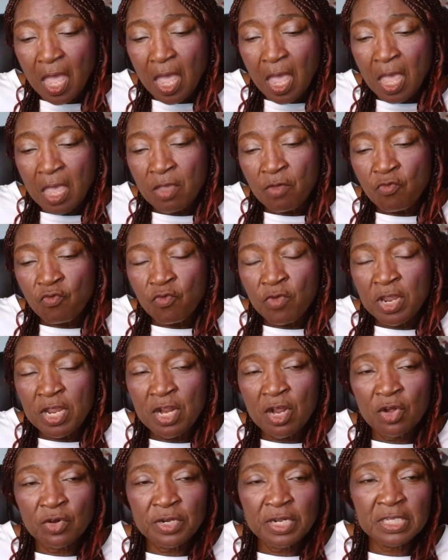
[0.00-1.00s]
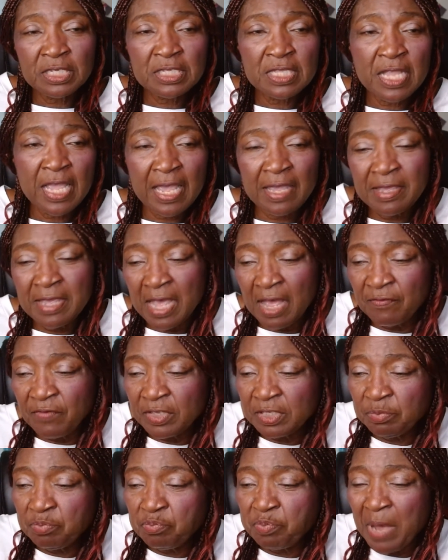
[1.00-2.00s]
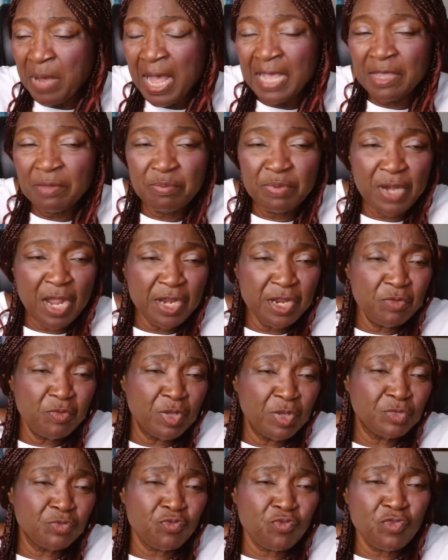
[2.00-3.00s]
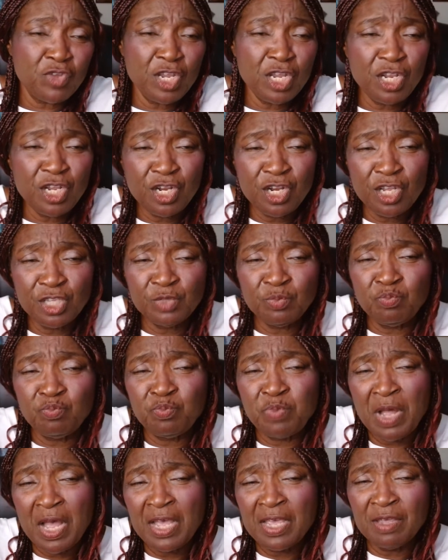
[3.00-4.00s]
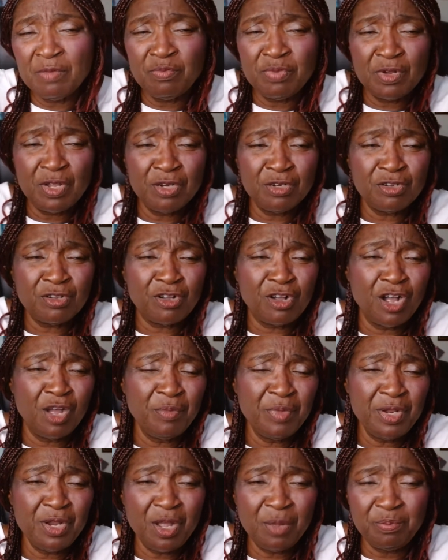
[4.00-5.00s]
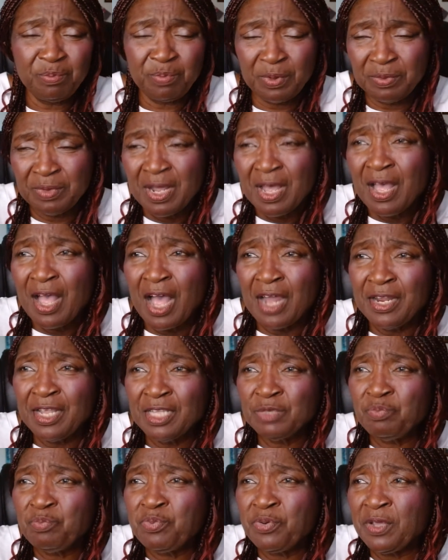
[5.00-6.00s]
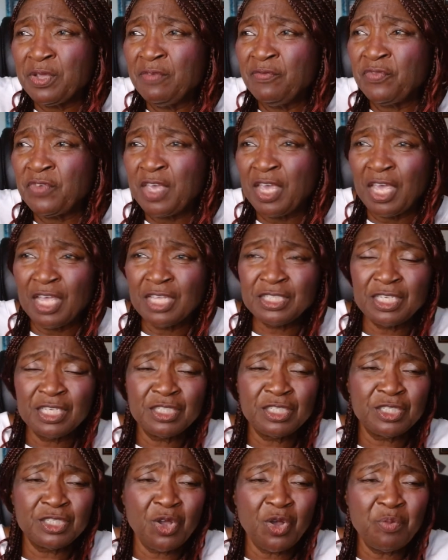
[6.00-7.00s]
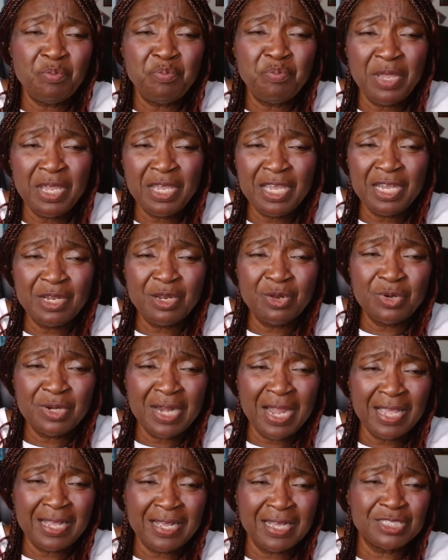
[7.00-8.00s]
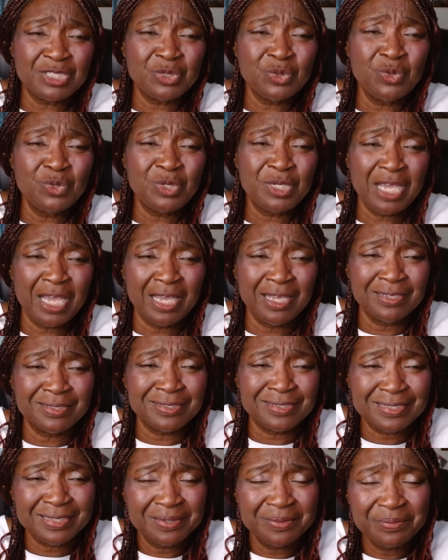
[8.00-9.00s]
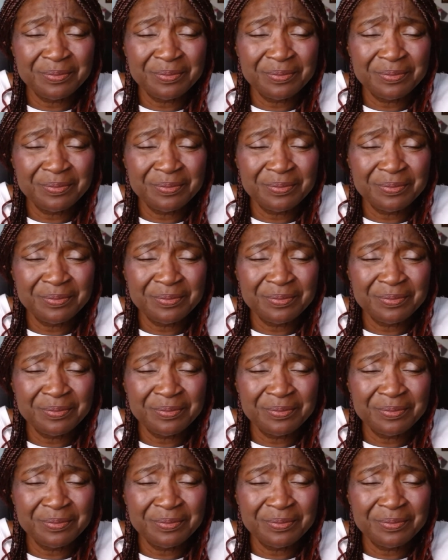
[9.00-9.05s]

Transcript: He read out his name. He have his Bible, and he was reading his Bible and coming up, and his briefcase is so big it looked like a suitcase.